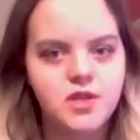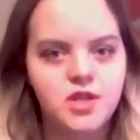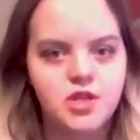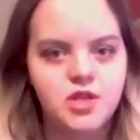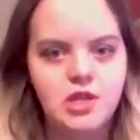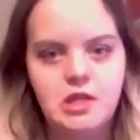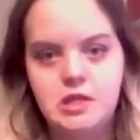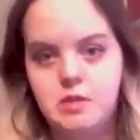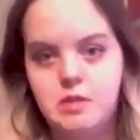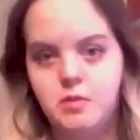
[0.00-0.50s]

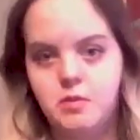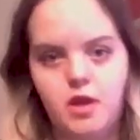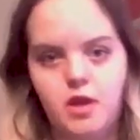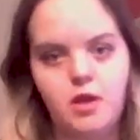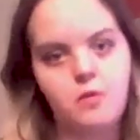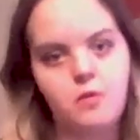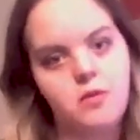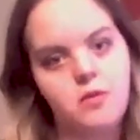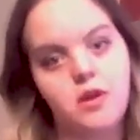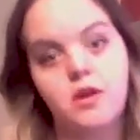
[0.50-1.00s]
such as the
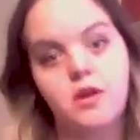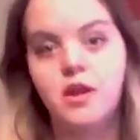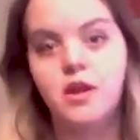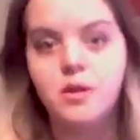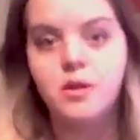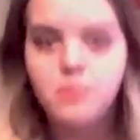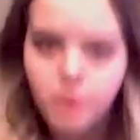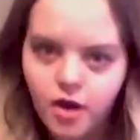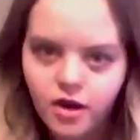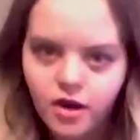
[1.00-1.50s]
beginning, middle,
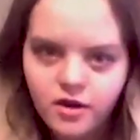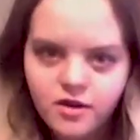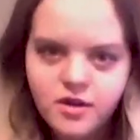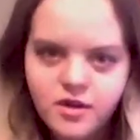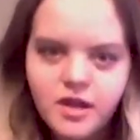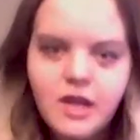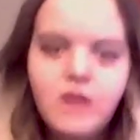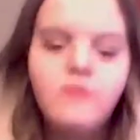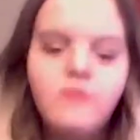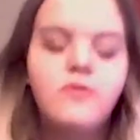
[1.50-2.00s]
end
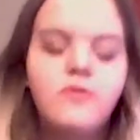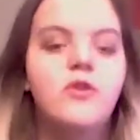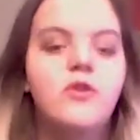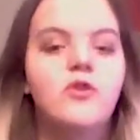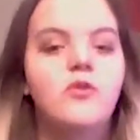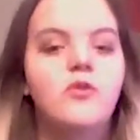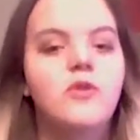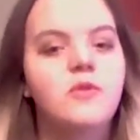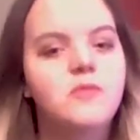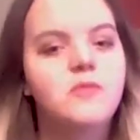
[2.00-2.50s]
part. If you
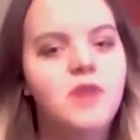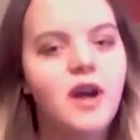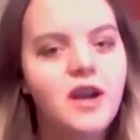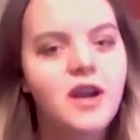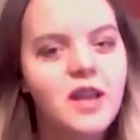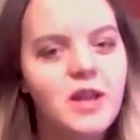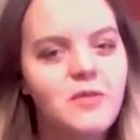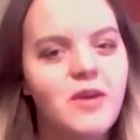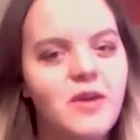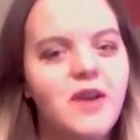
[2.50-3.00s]
don't know what I'm
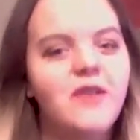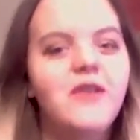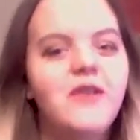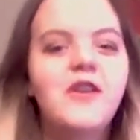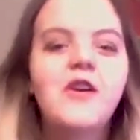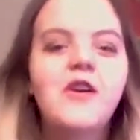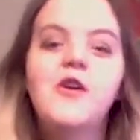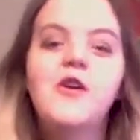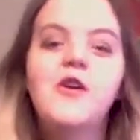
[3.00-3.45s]
talking about,